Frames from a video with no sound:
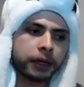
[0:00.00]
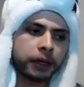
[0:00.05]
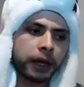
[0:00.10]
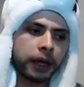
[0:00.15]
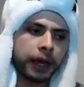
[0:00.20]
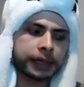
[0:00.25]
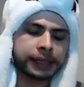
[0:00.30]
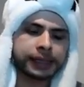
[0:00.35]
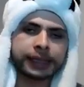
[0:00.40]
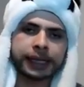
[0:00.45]

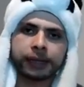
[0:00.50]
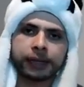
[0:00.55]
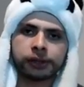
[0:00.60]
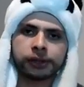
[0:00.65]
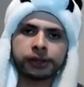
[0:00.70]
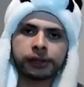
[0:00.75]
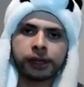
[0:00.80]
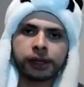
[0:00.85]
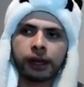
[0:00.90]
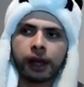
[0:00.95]
a
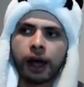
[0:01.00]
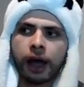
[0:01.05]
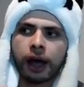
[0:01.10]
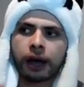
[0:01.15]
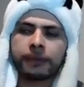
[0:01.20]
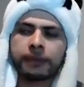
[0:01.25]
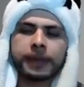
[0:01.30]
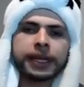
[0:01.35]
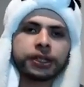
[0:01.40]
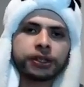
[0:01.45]
sales
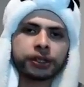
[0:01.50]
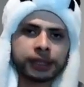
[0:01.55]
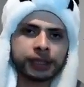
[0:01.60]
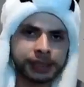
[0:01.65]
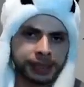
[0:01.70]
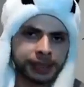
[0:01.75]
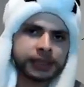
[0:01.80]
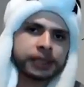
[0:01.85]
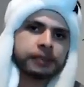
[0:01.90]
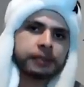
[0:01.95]
automation
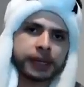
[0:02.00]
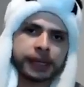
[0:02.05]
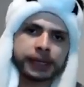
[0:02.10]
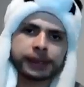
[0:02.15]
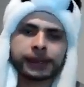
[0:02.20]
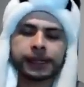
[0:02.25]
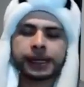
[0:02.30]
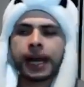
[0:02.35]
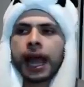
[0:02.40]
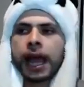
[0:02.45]
system
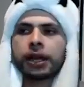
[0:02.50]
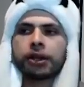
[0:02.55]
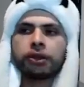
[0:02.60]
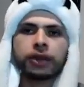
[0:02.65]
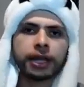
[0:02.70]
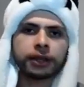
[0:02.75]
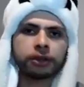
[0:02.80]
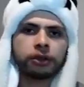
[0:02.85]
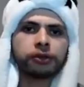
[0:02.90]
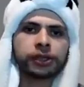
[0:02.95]
is and how you
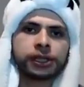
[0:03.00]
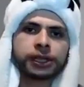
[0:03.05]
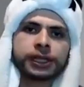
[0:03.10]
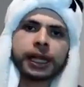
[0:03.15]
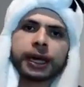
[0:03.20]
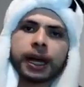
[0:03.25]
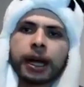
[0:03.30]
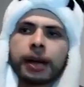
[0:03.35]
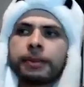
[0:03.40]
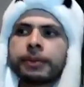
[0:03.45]
get those
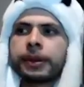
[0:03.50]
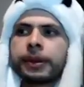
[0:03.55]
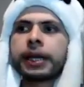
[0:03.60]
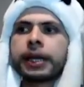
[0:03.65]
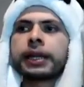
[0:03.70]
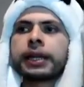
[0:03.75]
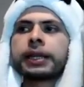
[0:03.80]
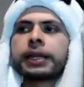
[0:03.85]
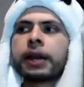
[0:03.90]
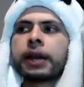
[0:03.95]
set up
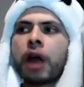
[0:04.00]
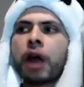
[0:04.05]
and